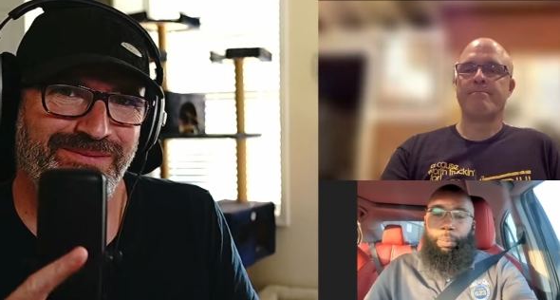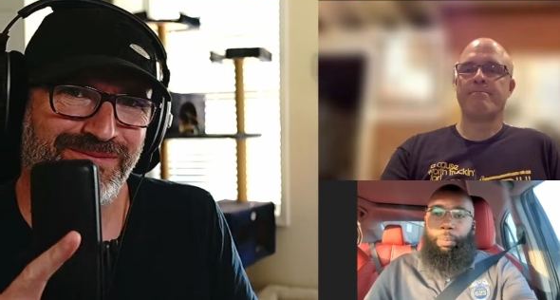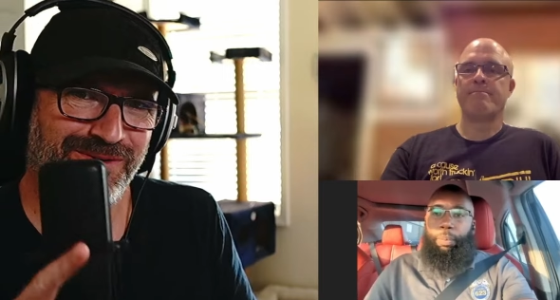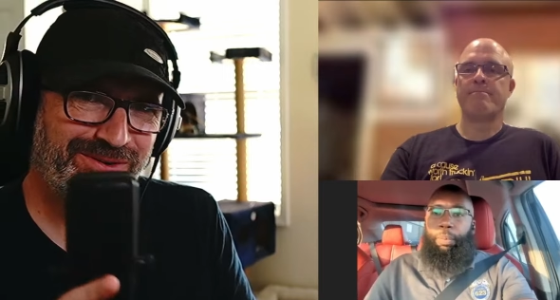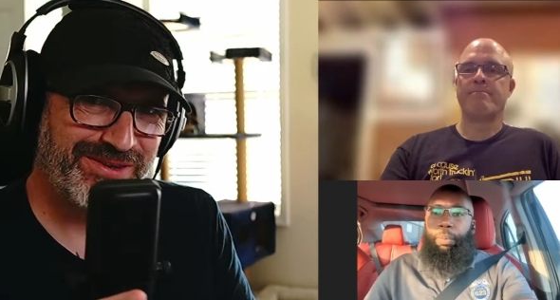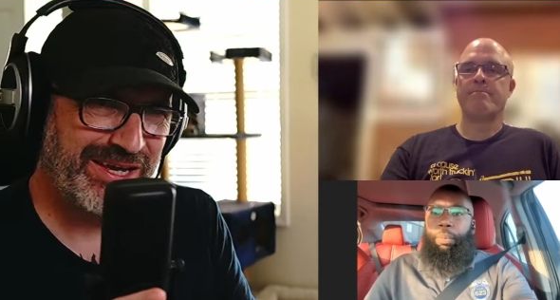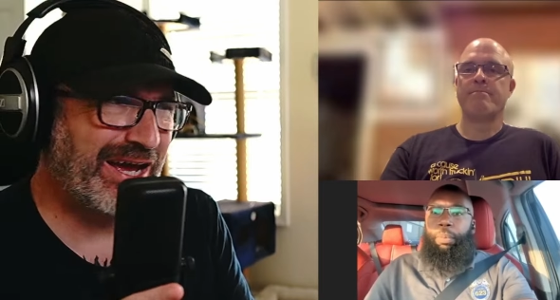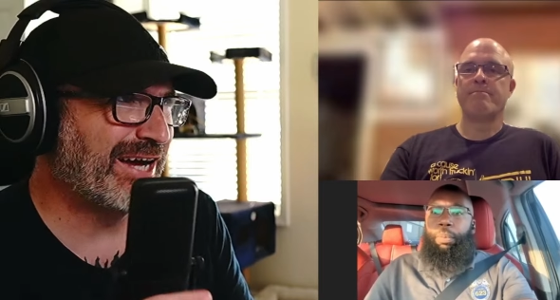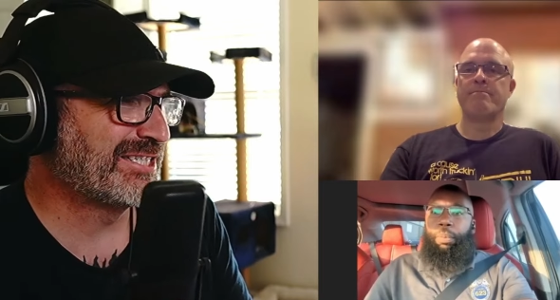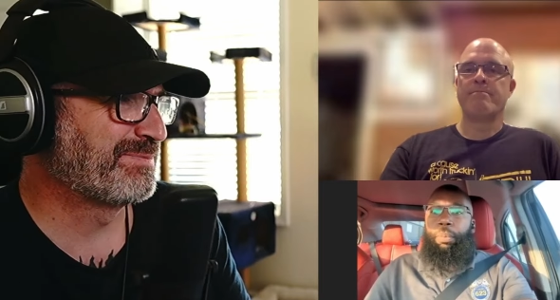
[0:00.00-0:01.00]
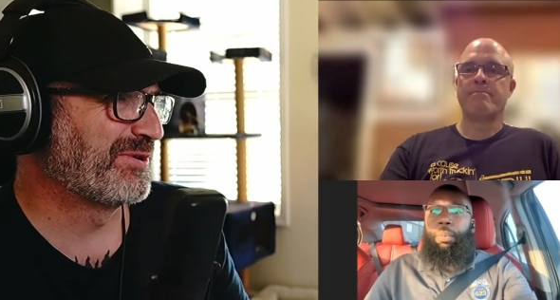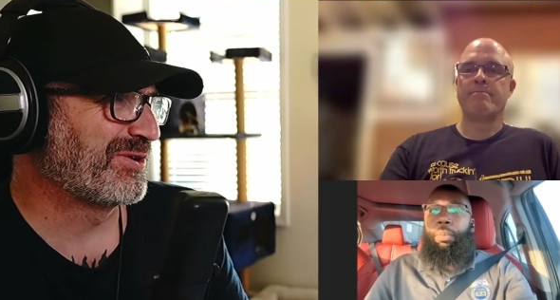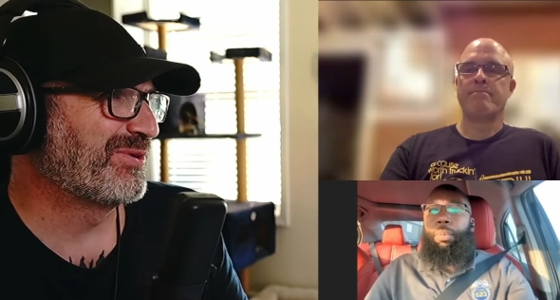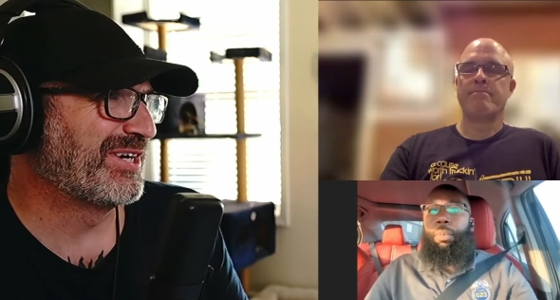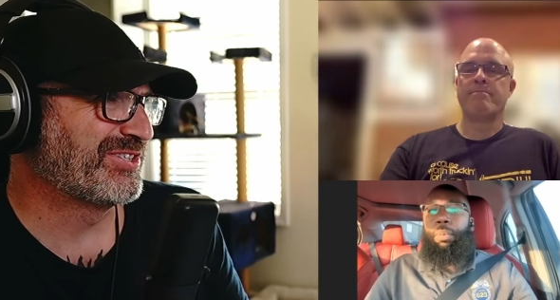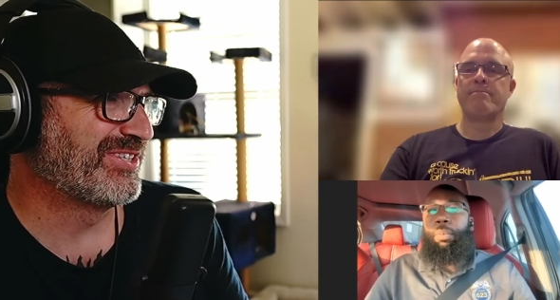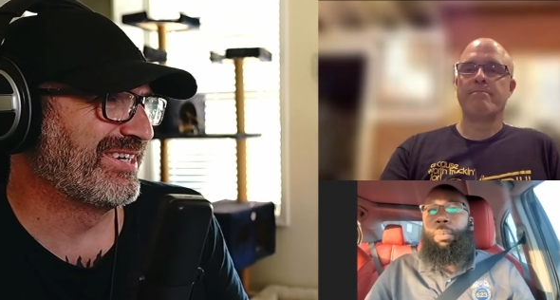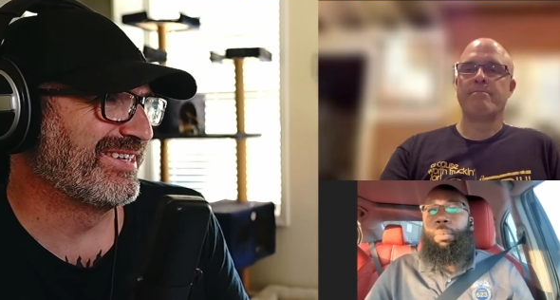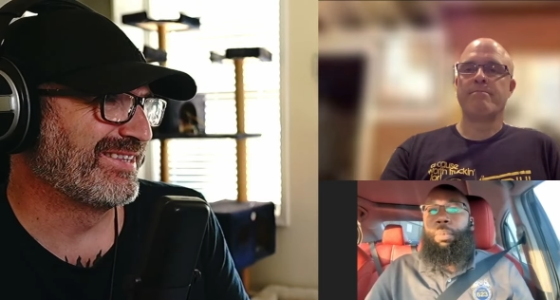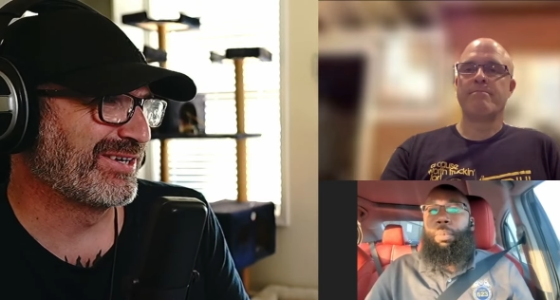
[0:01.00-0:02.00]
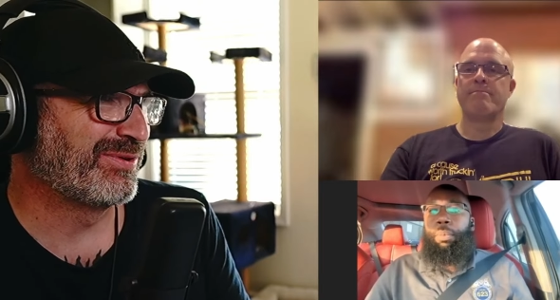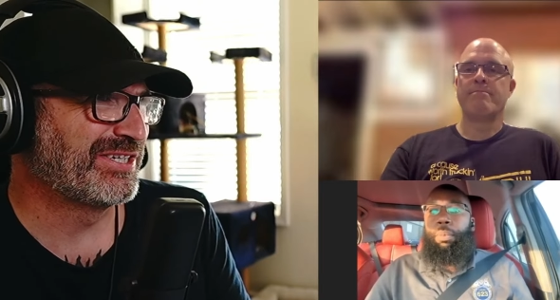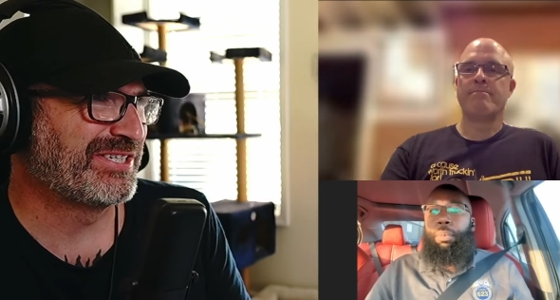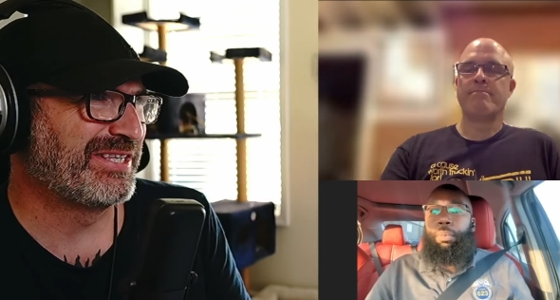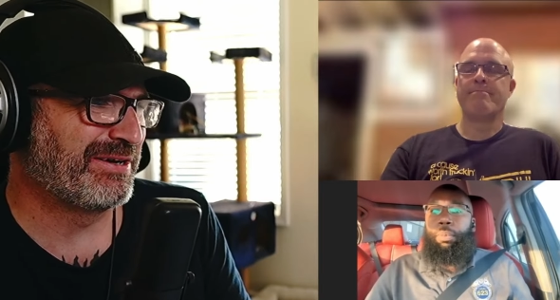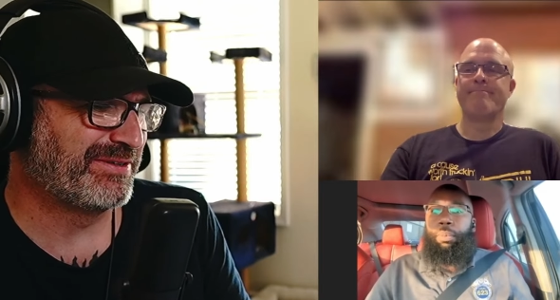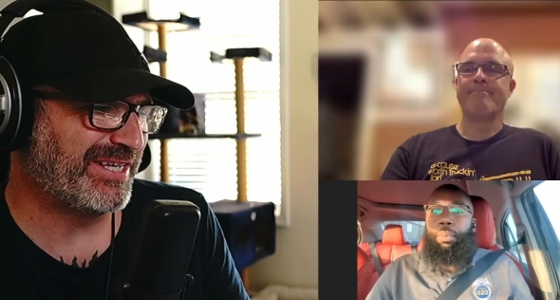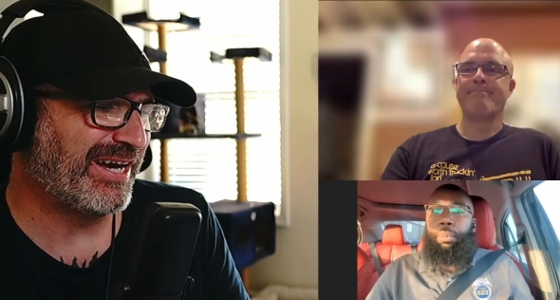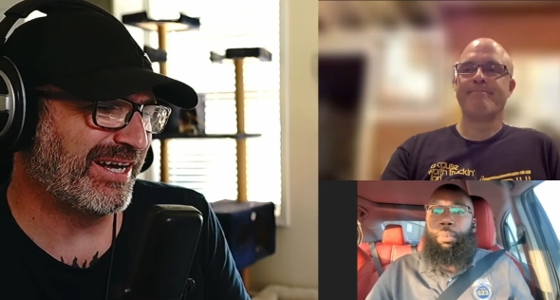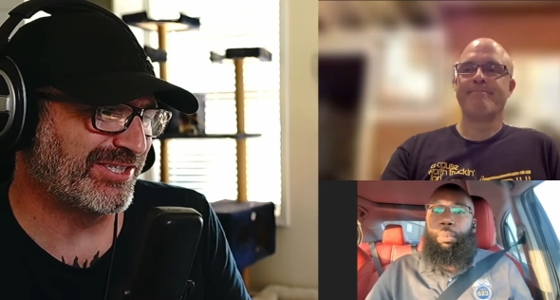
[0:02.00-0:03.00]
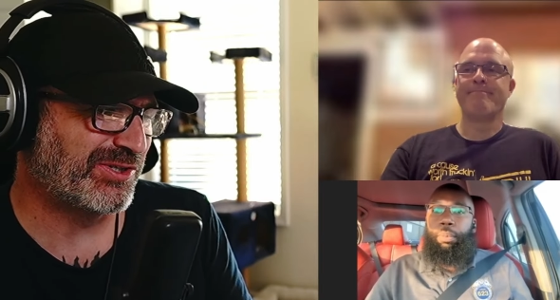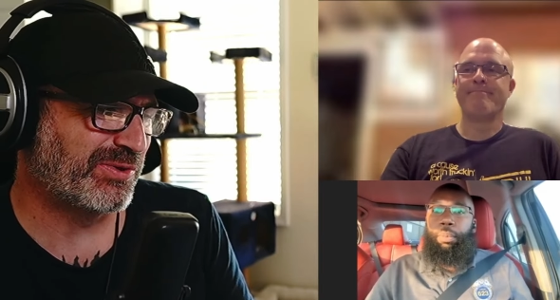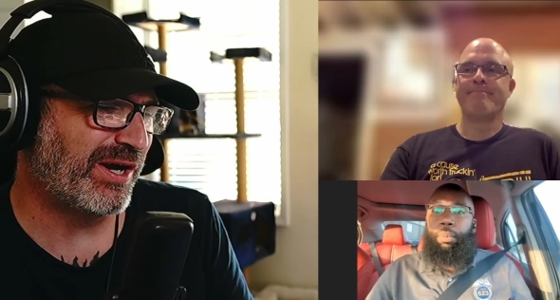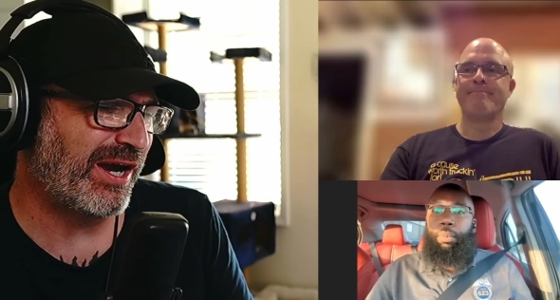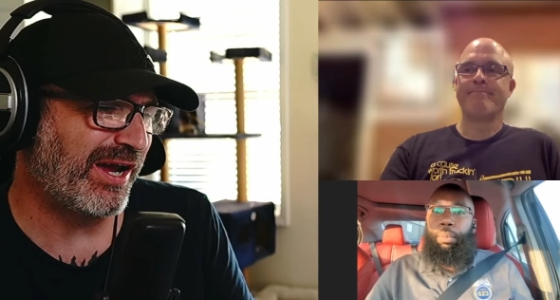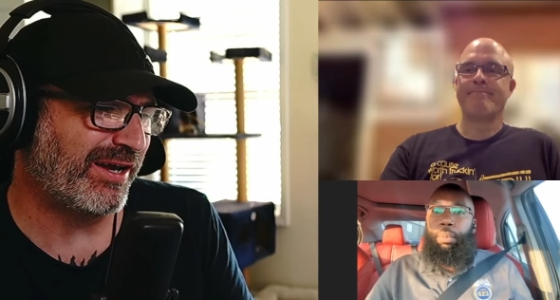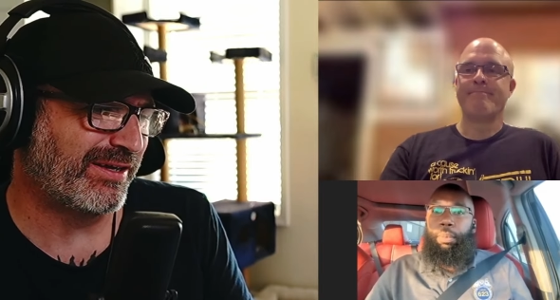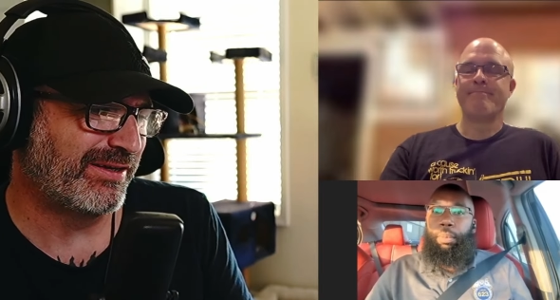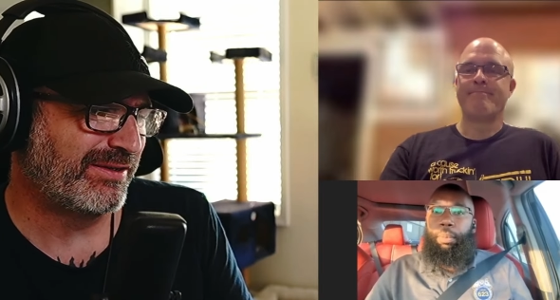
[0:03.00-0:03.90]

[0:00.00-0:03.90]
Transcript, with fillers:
Speaker 1: for the expert question, the question that was asked, Greg,